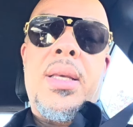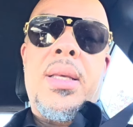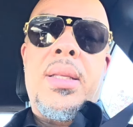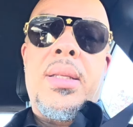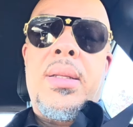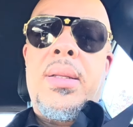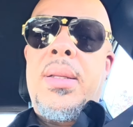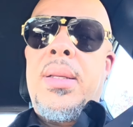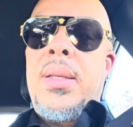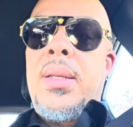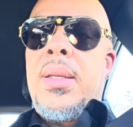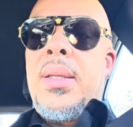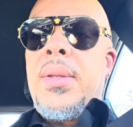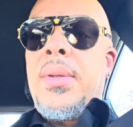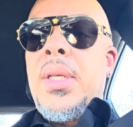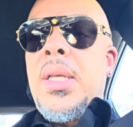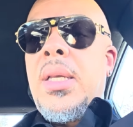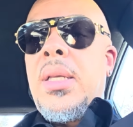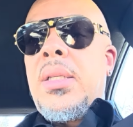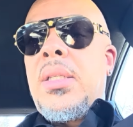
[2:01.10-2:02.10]
said.
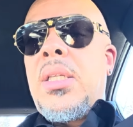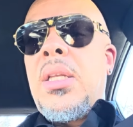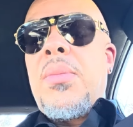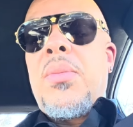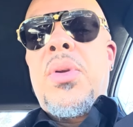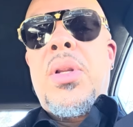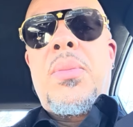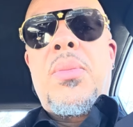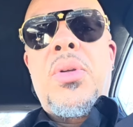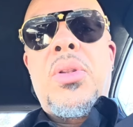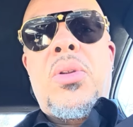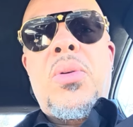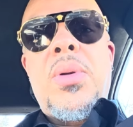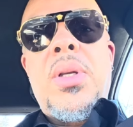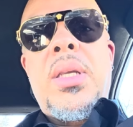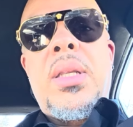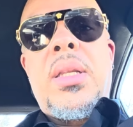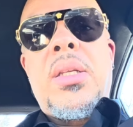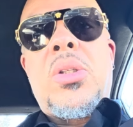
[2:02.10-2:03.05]
Tip number 3,